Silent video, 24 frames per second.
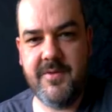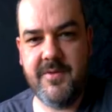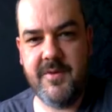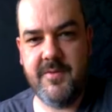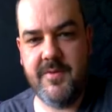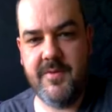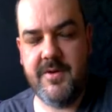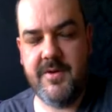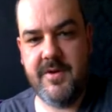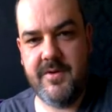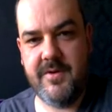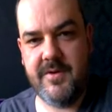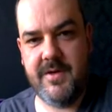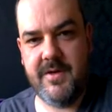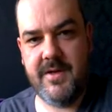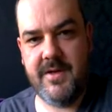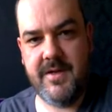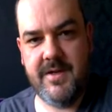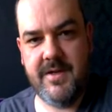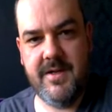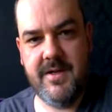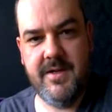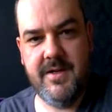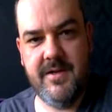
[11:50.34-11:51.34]
if we were, uh,
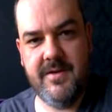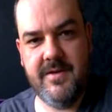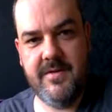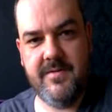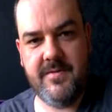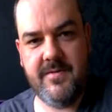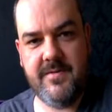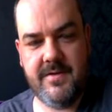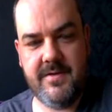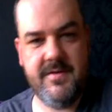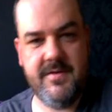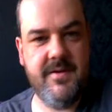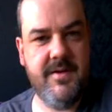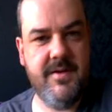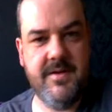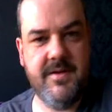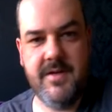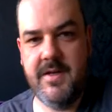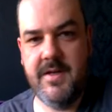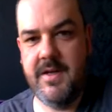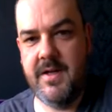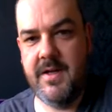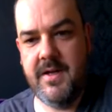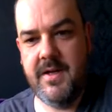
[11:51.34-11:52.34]
for
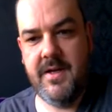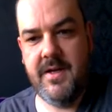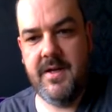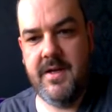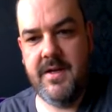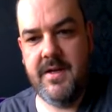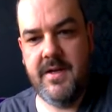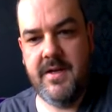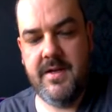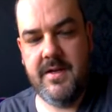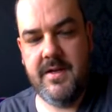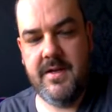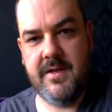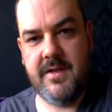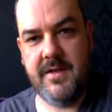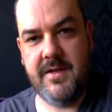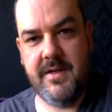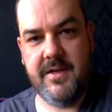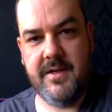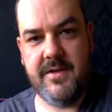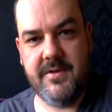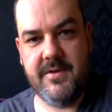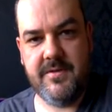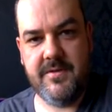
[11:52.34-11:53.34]

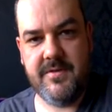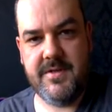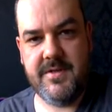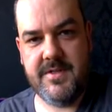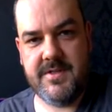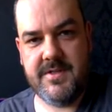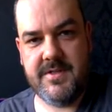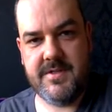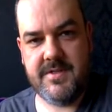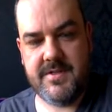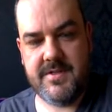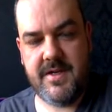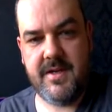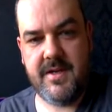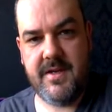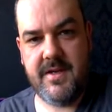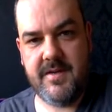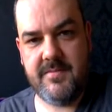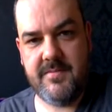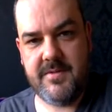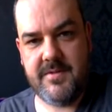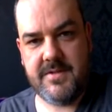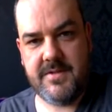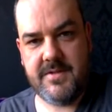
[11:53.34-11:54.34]
legal reasons,
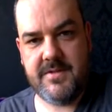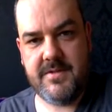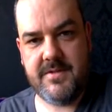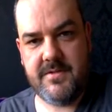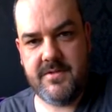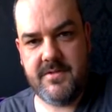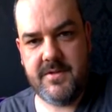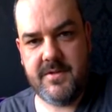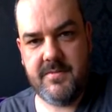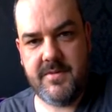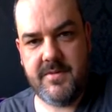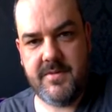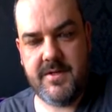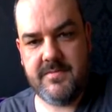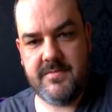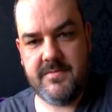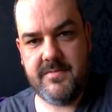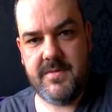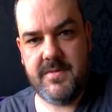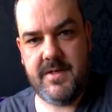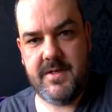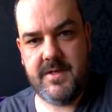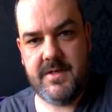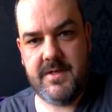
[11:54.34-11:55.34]
unable to talk about
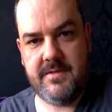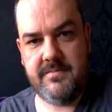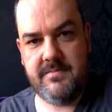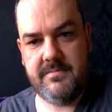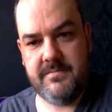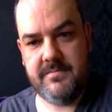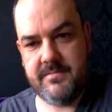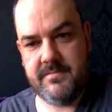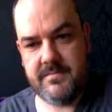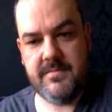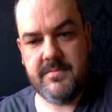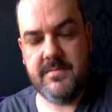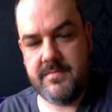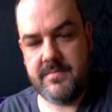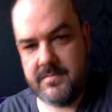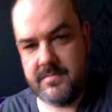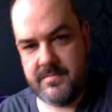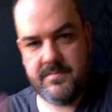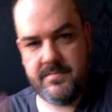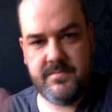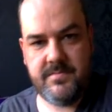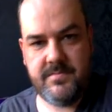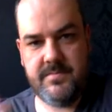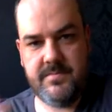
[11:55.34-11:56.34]
um,
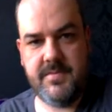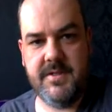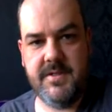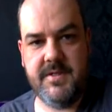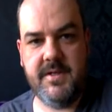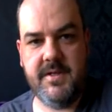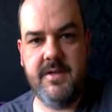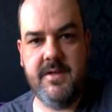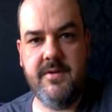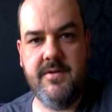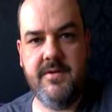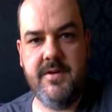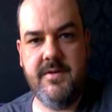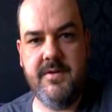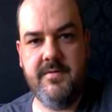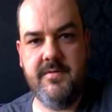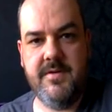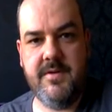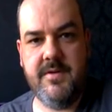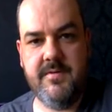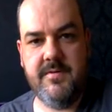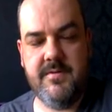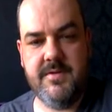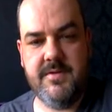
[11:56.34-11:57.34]
particular
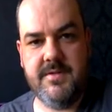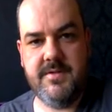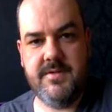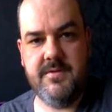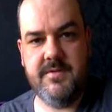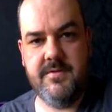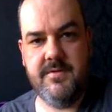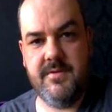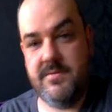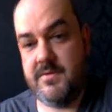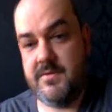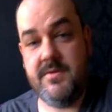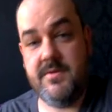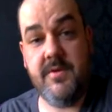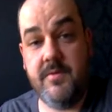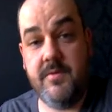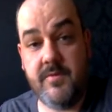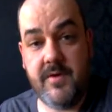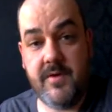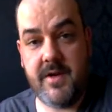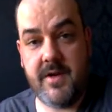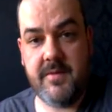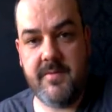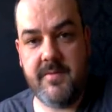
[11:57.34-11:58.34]
individuals who don't,
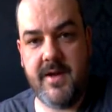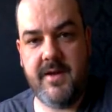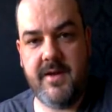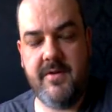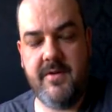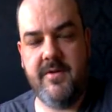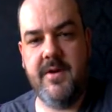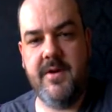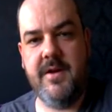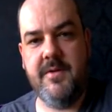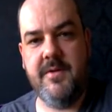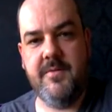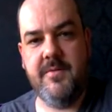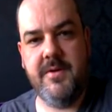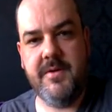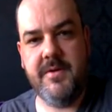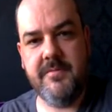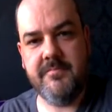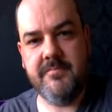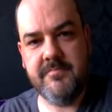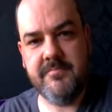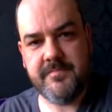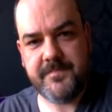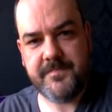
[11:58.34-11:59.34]
don't really matter anyway.
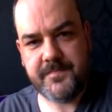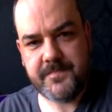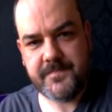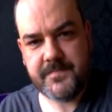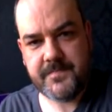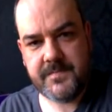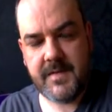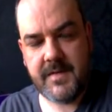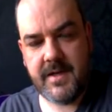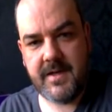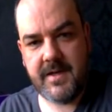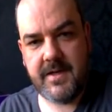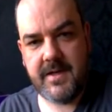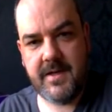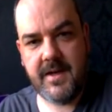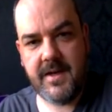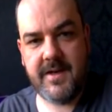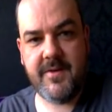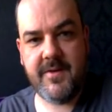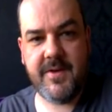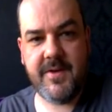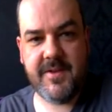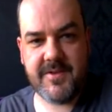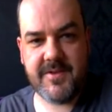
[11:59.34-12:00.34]
Uh,
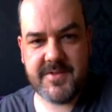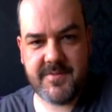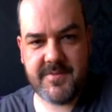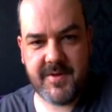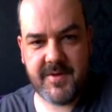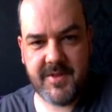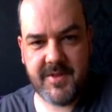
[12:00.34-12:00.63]
anyway, those are